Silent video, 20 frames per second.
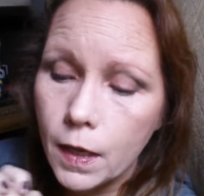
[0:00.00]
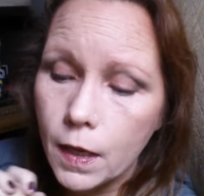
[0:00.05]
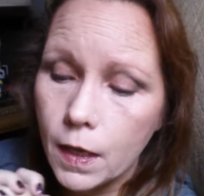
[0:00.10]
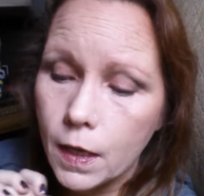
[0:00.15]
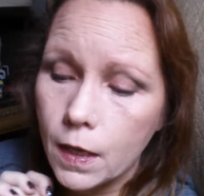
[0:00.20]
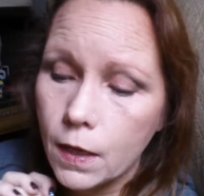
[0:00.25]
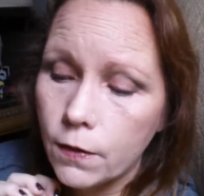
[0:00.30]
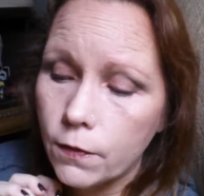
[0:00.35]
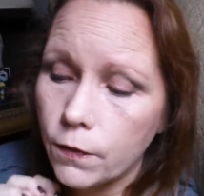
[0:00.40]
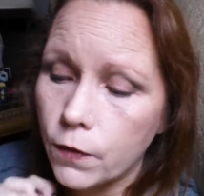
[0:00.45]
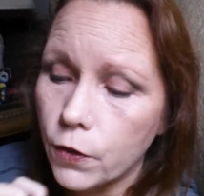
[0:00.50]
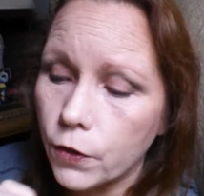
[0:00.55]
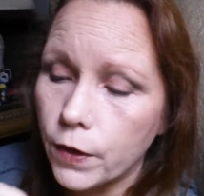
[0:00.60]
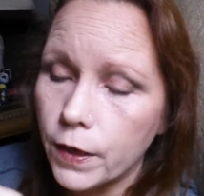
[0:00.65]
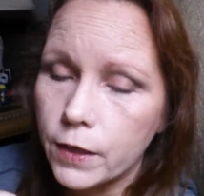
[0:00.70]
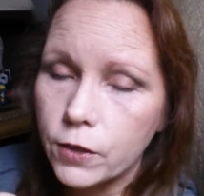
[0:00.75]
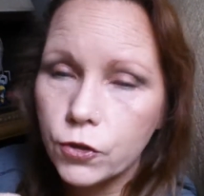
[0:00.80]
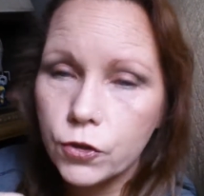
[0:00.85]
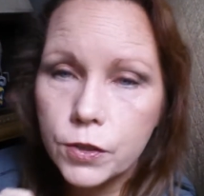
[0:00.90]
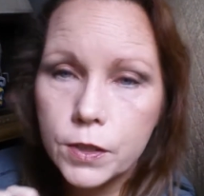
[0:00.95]
if you're
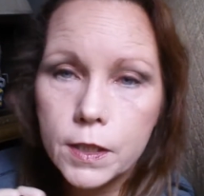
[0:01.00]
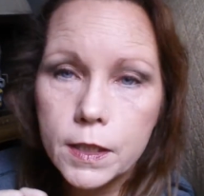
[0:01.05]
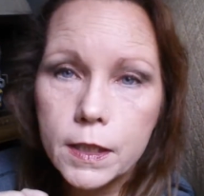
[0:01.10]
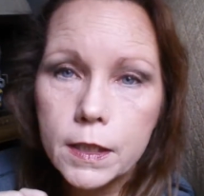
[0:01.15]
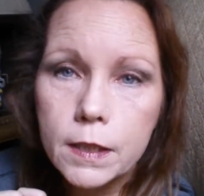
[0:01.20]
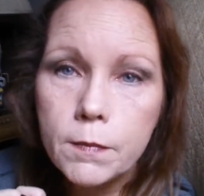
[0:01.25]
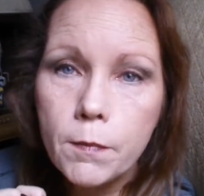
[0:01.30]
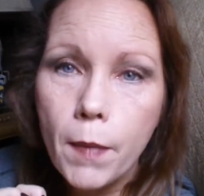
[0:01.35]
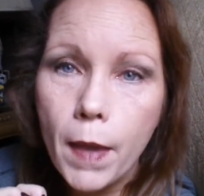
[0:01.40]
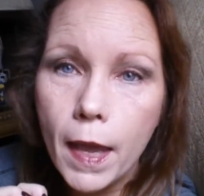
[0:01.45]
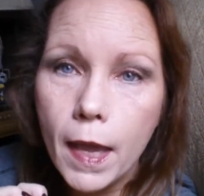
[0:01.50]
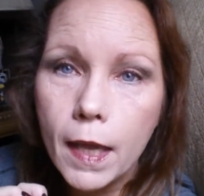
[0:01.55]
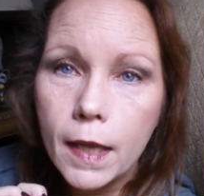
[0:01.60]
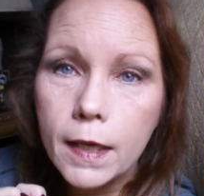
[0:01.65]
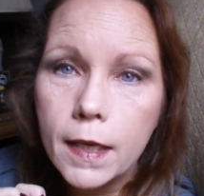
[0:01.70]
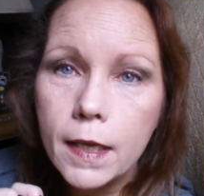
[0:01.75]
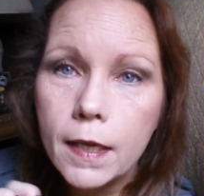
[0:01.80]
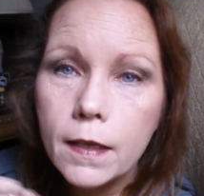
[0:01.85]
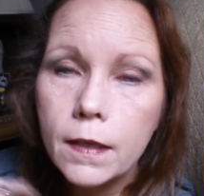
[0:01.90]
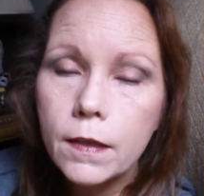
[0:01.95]
interested in
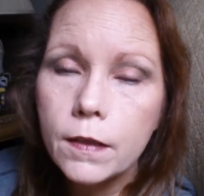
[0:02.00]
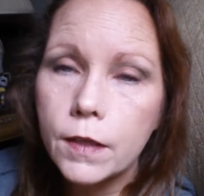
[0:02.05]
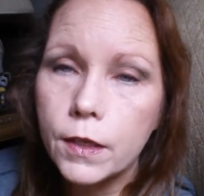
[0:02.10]
panning,